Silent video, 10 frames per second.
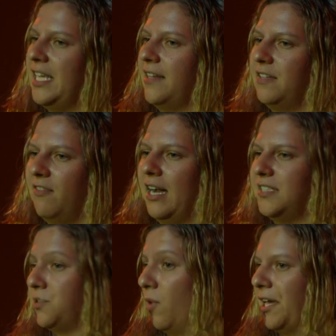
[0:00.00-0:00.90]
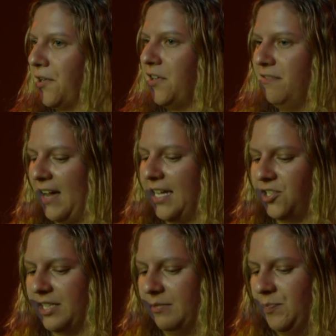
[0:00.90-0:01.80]
ill-advised white girl
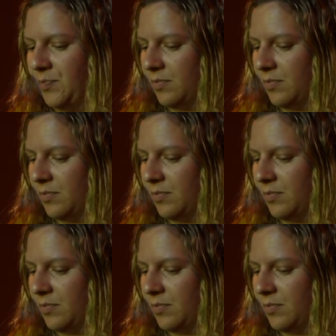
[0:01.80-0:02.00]
fashion.